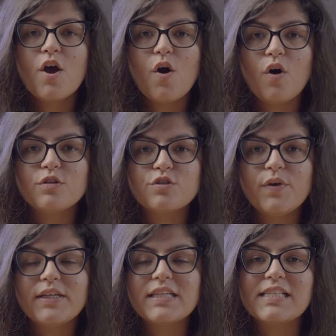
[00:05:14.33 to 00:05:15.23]

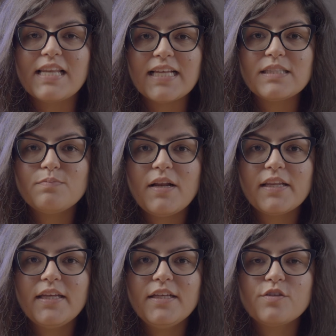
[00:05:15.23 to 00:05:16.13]
Also, it is less
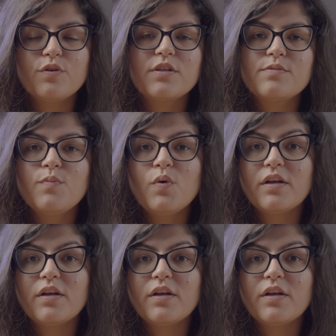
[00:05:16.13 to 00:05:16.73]
bulky, so it is more